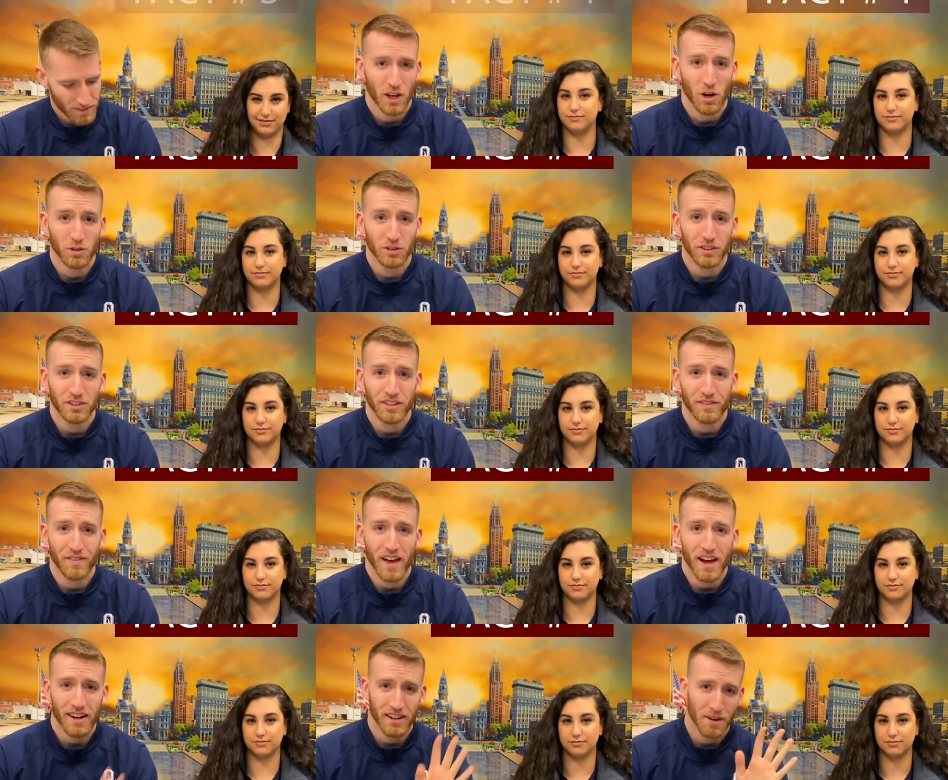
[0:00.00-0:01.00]
Speaker 1: OCC
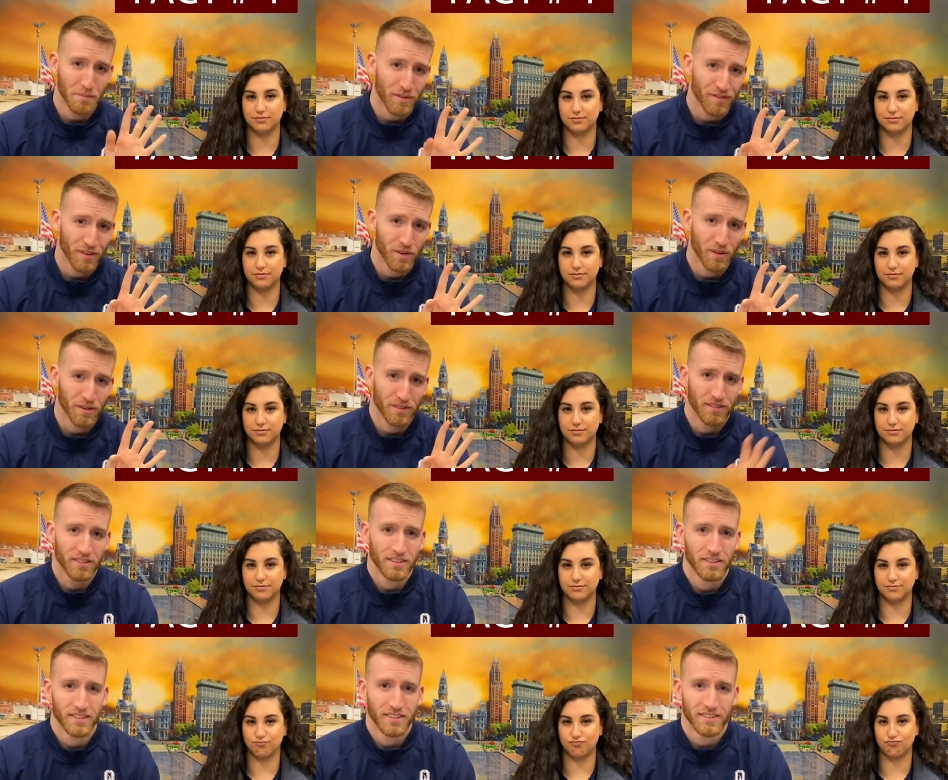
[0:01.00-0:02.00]
fact number four.
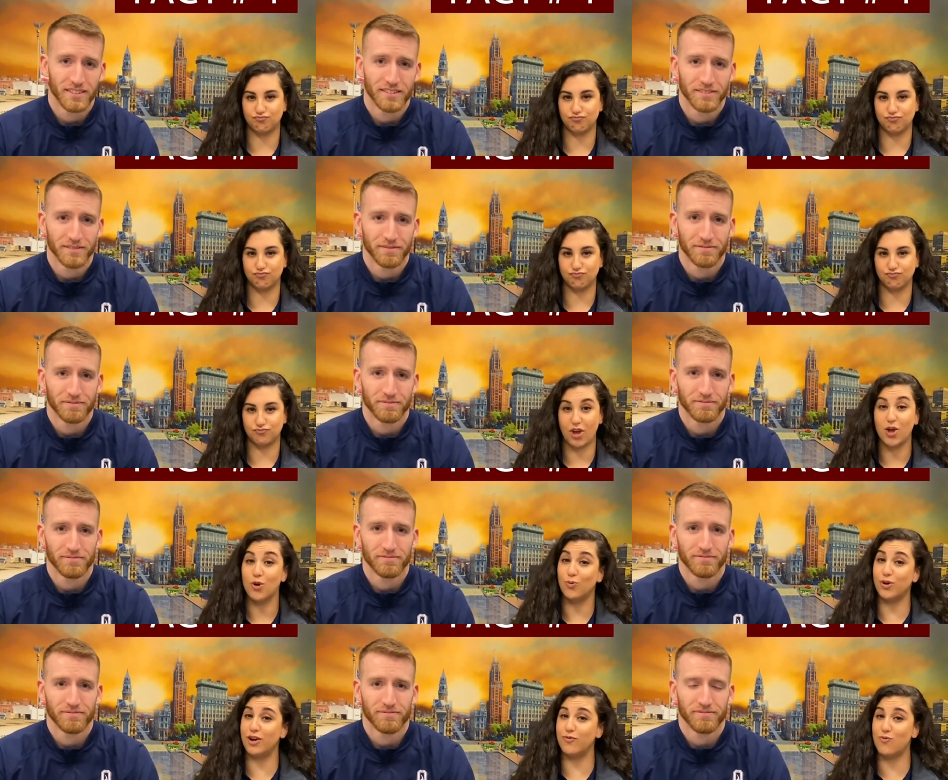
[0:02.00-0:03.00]

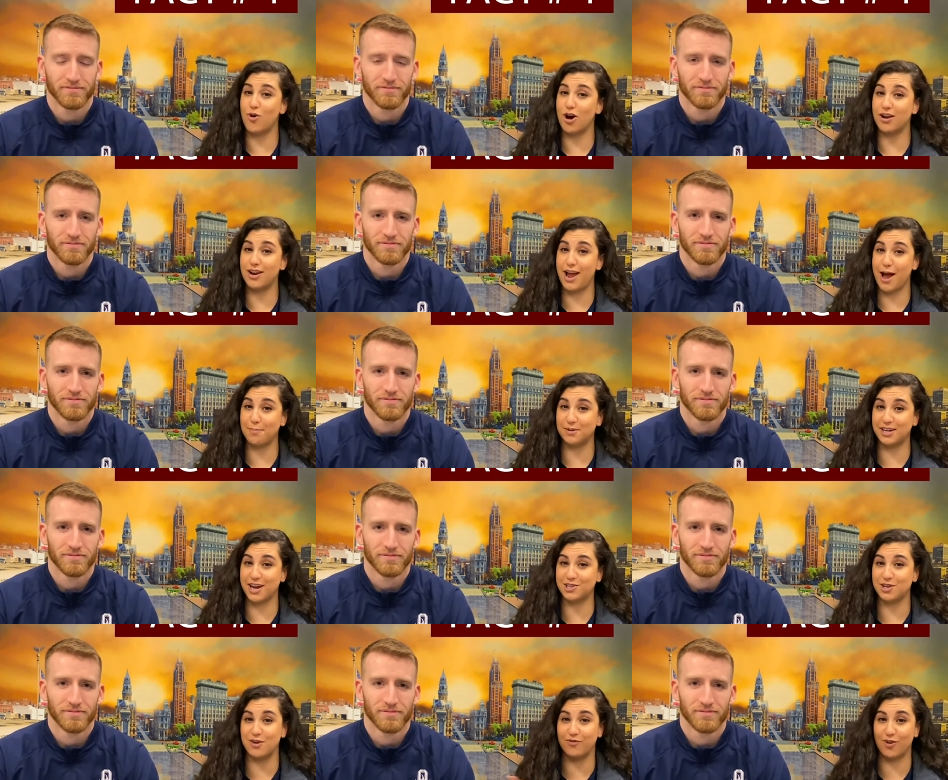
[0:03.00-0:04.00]
Speaker 2: We have one
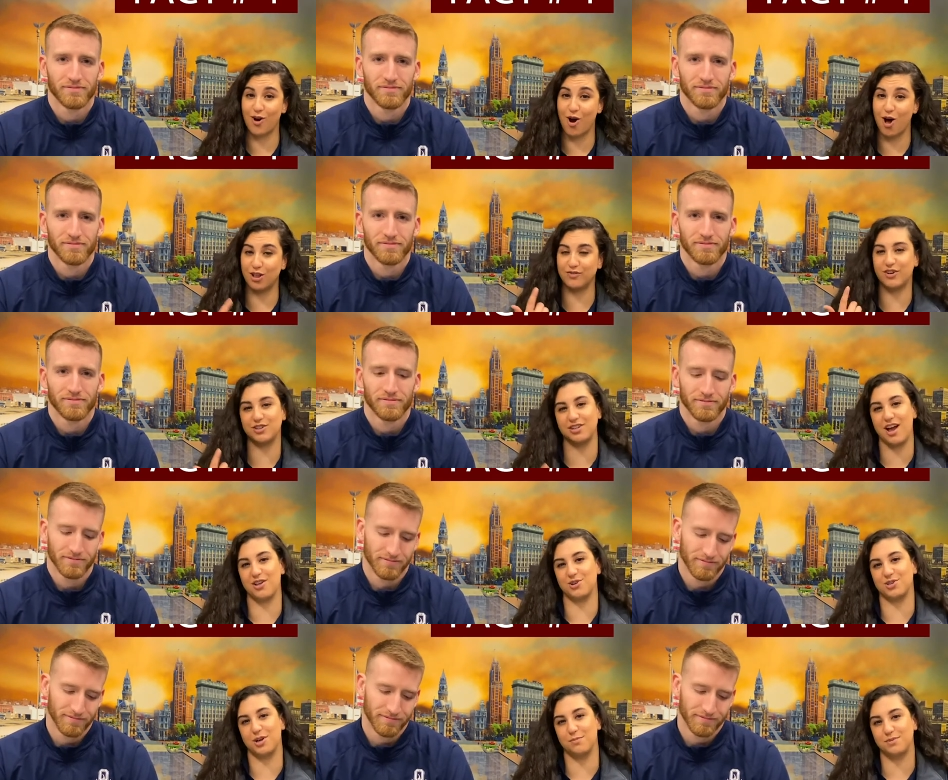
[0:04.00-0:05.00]
application for all of our
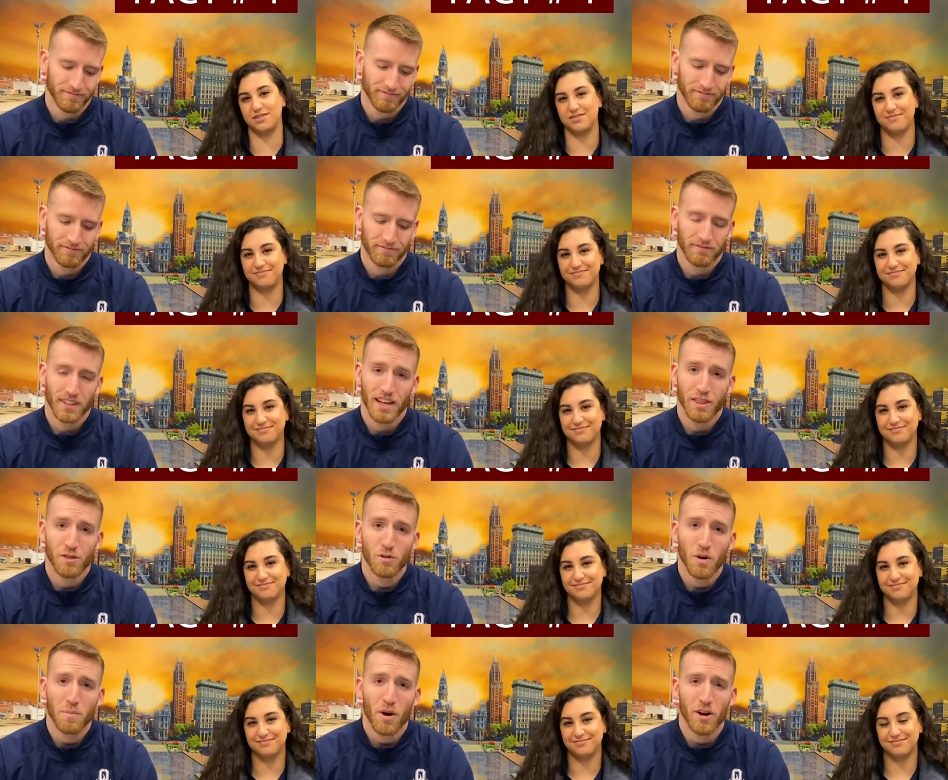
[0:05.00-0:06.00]
scholarships.
Speaker 1: And
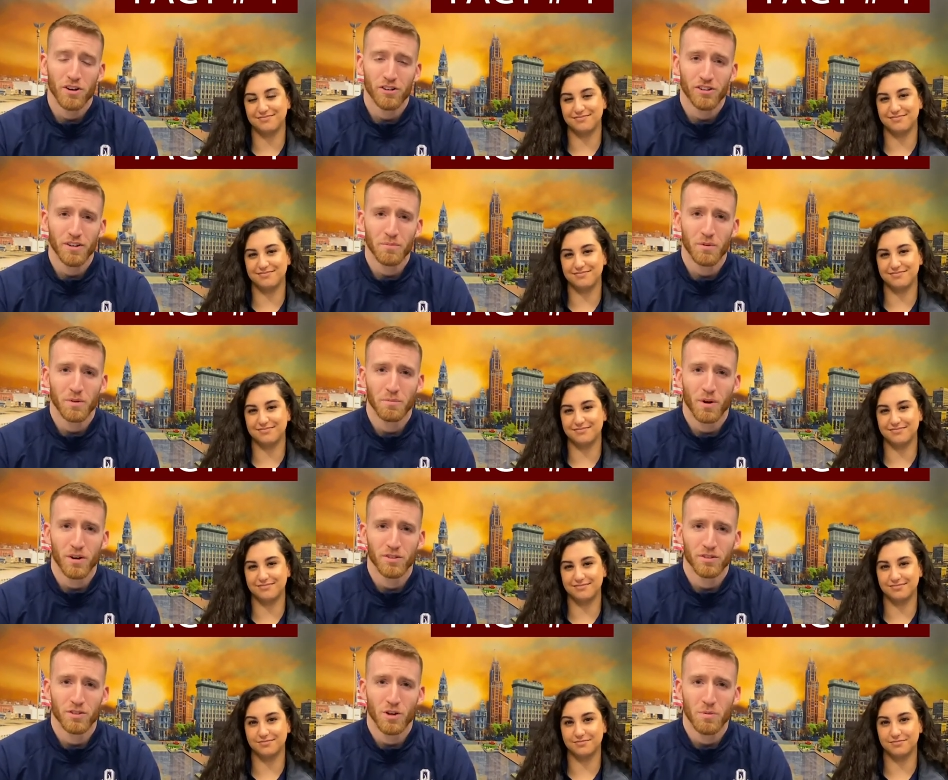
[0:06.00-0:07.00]
through our partnership with
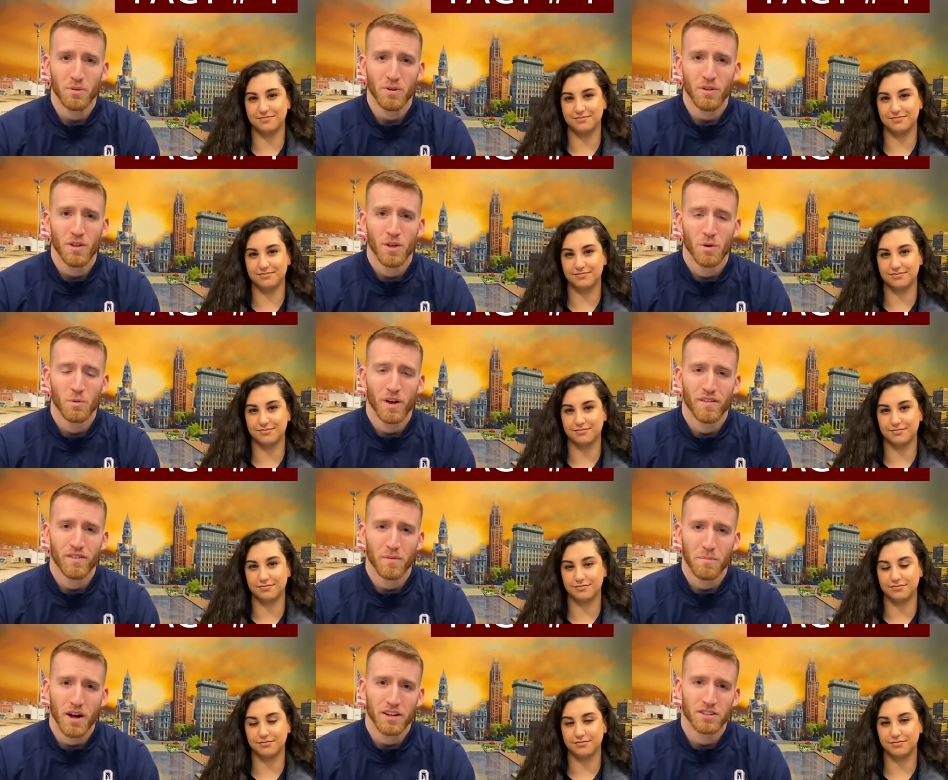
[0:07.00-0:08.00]
Barnes & Noble, we have
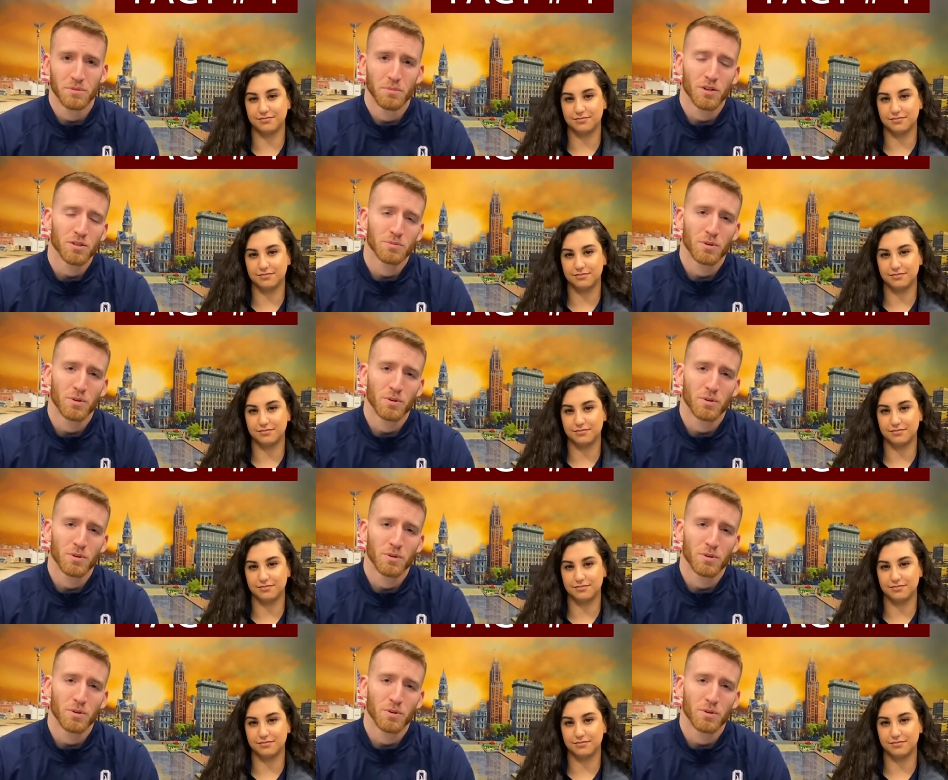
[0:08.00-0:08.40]
our Box of Books